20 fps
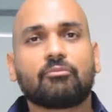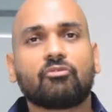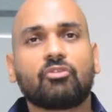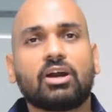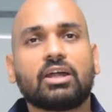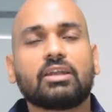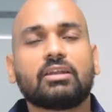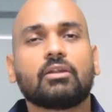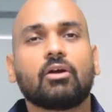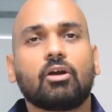
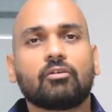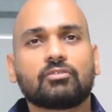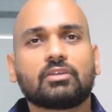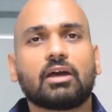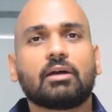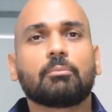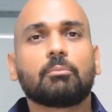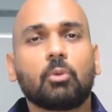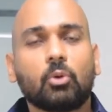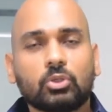one of
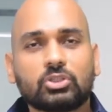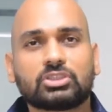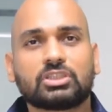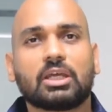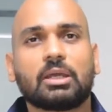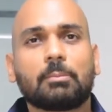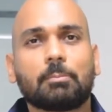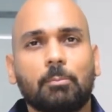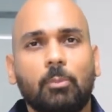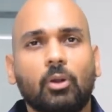the most
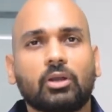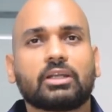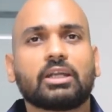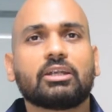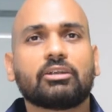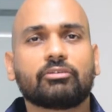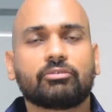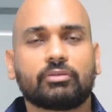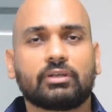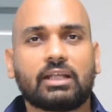
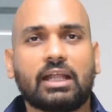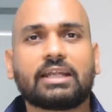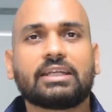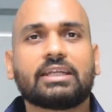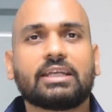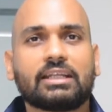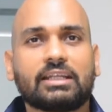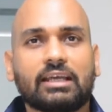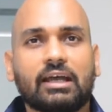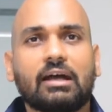important
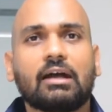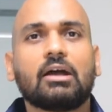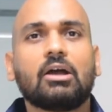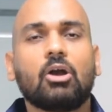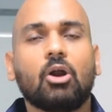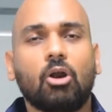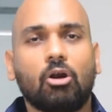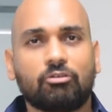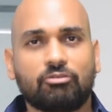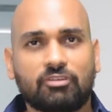criteria
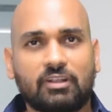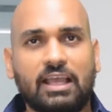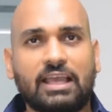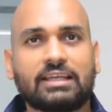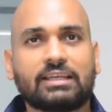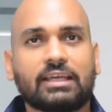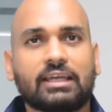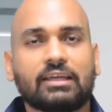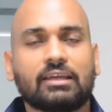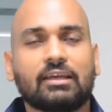of
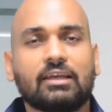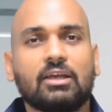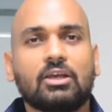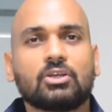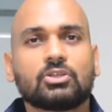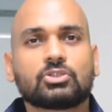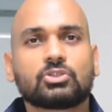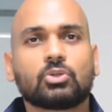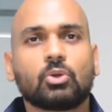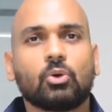ranking.
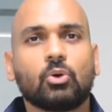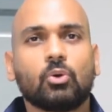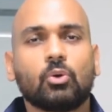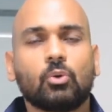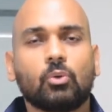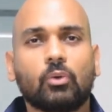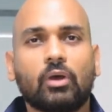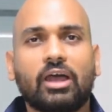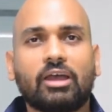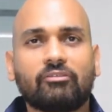
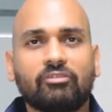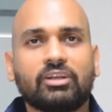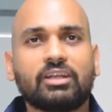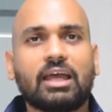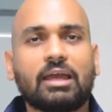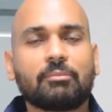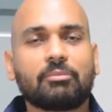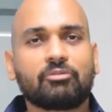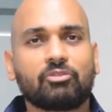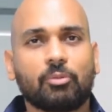So every
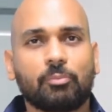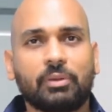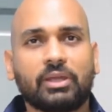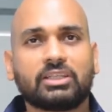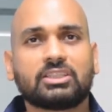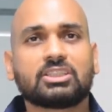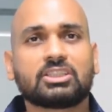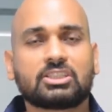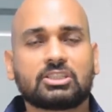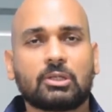time if your
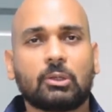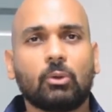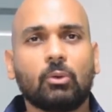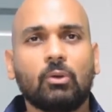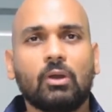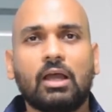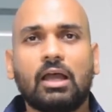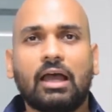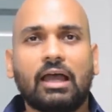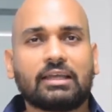page is slow,
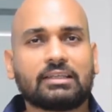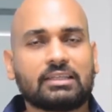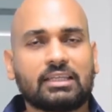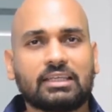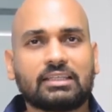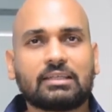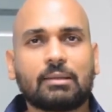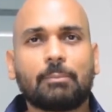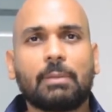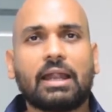I
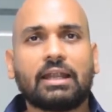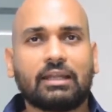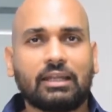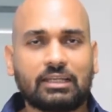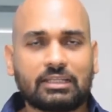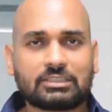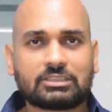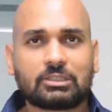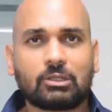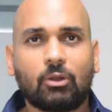think the
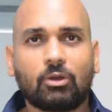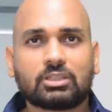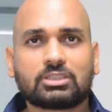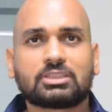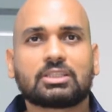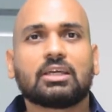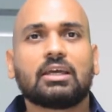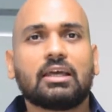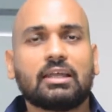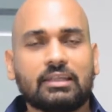battle is
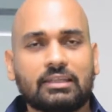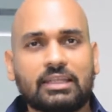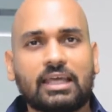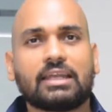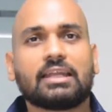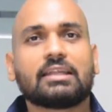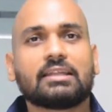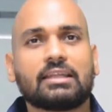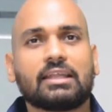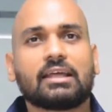lost
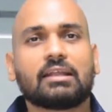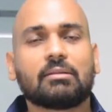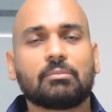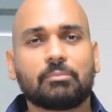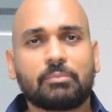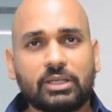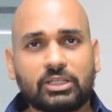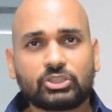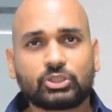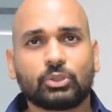then and there.
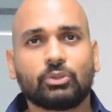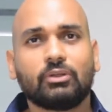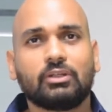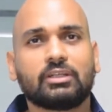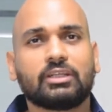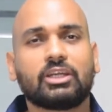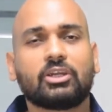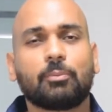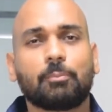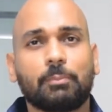Make sure
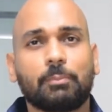that your